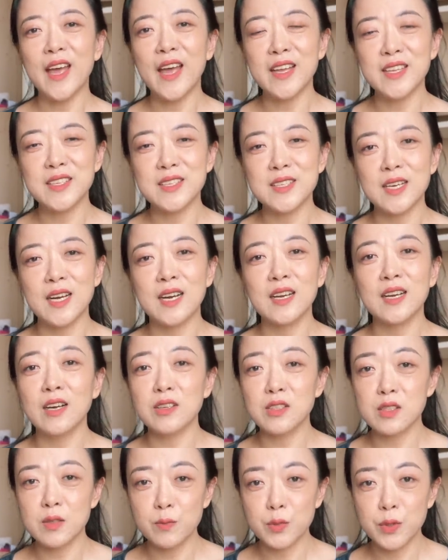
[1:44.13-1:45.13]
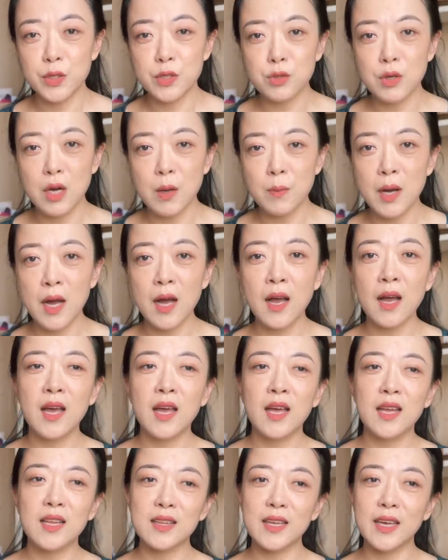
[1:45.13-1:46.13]
And a contemporary drama
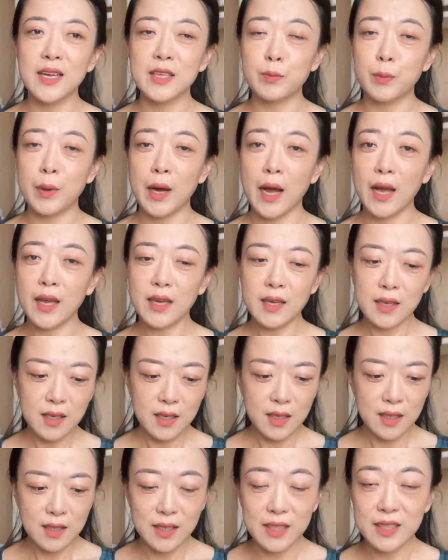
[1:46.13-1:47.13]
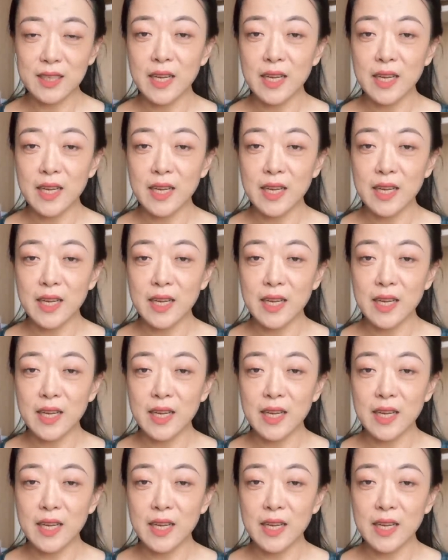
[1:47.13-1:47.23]
led by Li